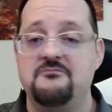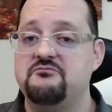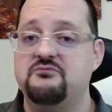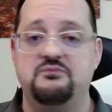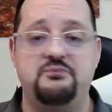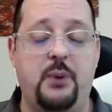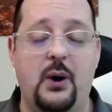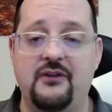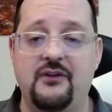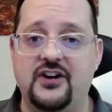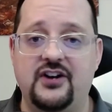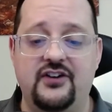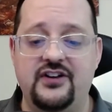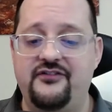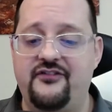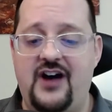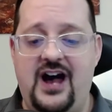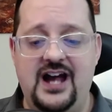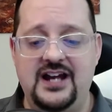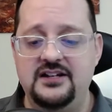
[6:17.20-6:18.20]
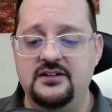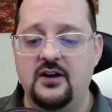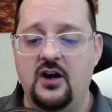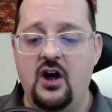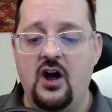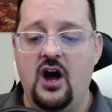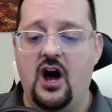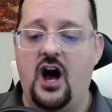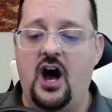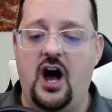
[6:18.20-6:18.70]
perfectly fine.
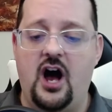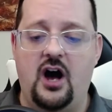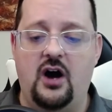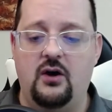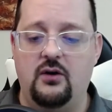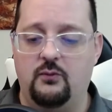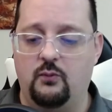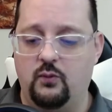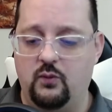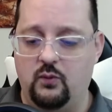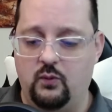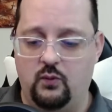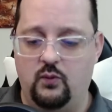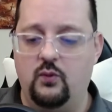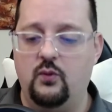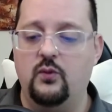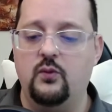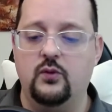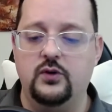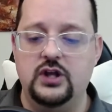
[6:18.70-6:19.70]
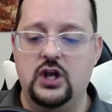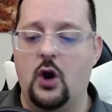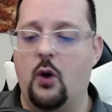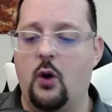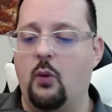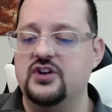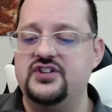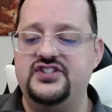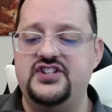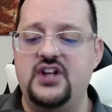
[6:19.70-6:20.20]

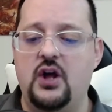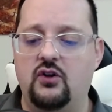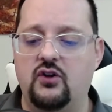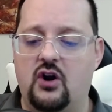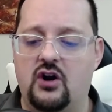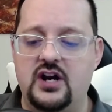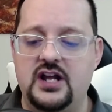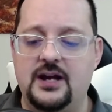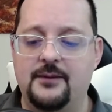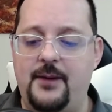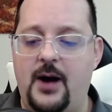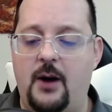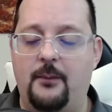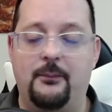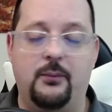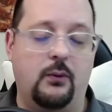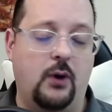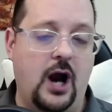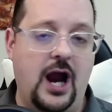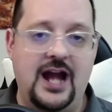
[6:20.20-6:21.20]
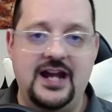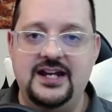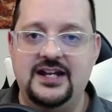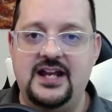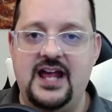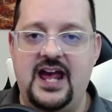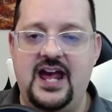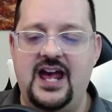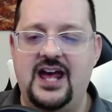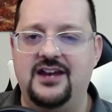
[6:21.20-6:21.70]
We're still learning about Bryan
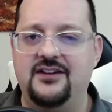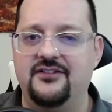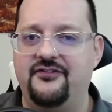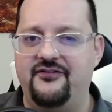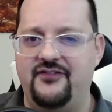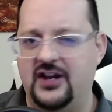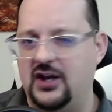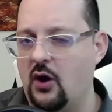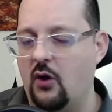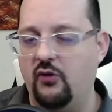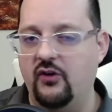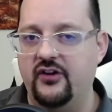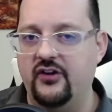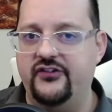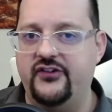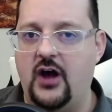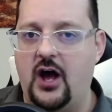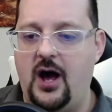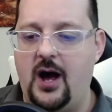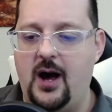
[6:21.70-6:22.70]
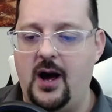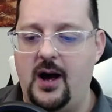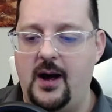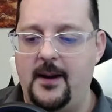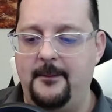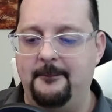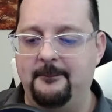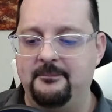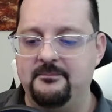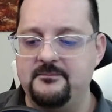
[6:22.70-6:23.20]
and Finola's
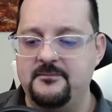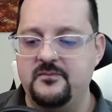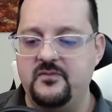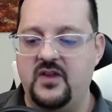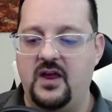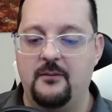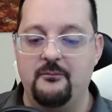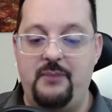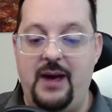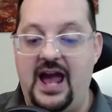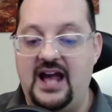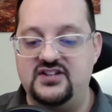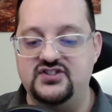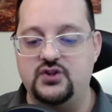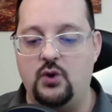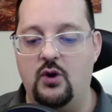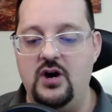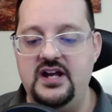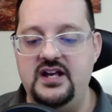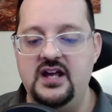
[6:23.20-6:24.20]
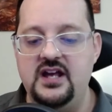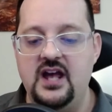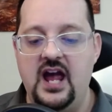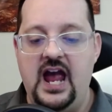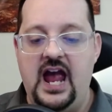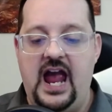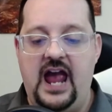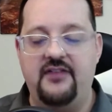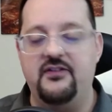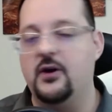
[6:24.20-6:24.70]
backstory
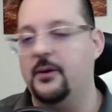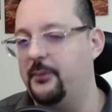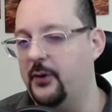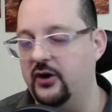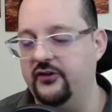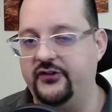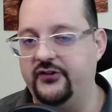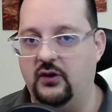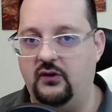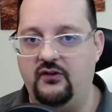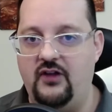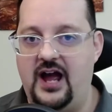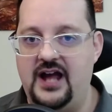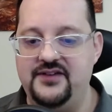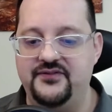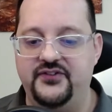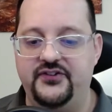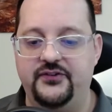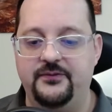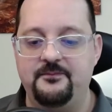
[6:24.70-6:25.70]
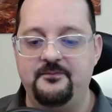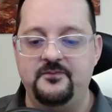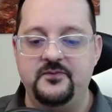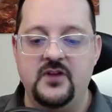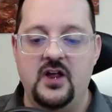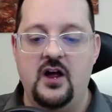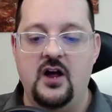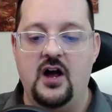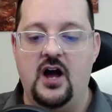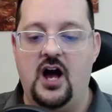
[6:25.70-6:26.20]
and their personal lives.
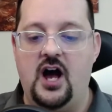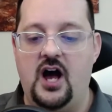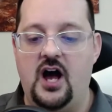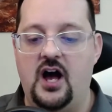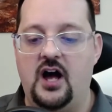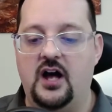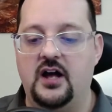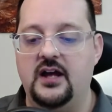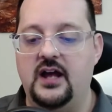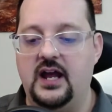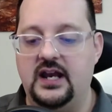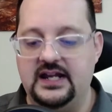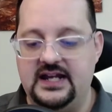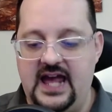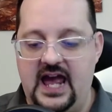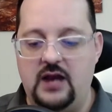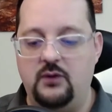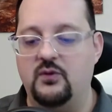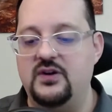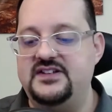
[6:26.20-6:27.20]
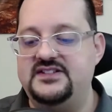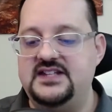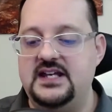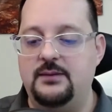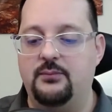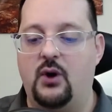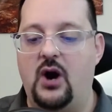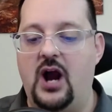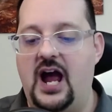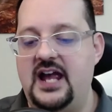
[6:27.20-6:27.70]
And again, we see
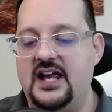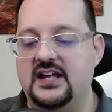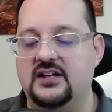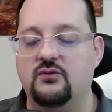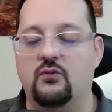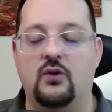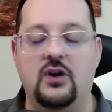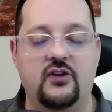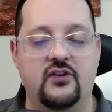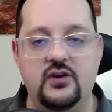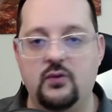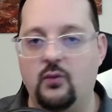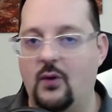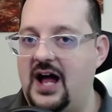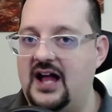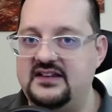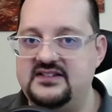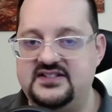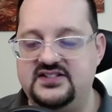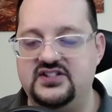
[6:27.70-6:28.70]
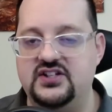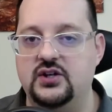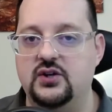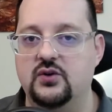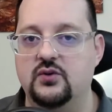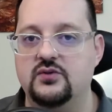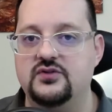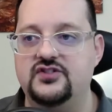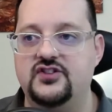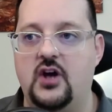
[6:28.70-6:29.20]
Bryan really wants
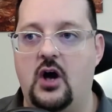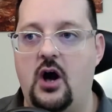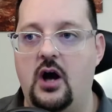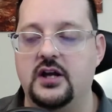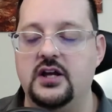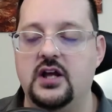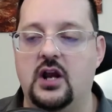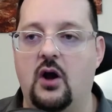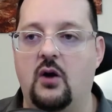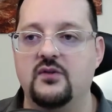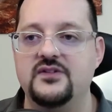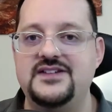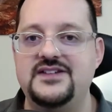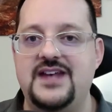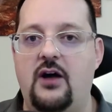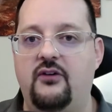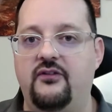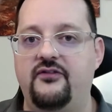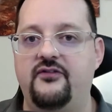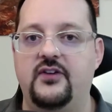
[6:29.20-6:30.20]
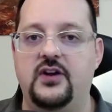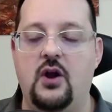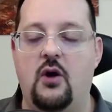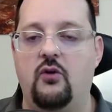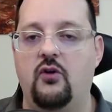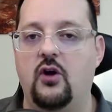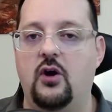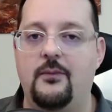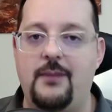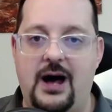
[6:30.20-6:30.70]
to, tell
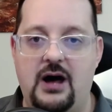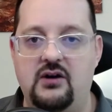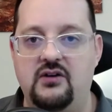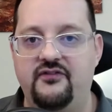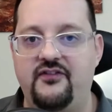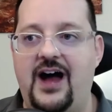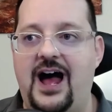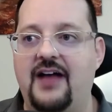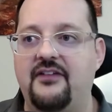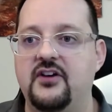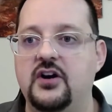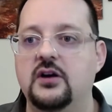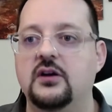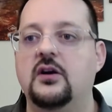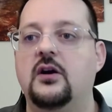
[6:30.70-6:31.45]
Finola about her father,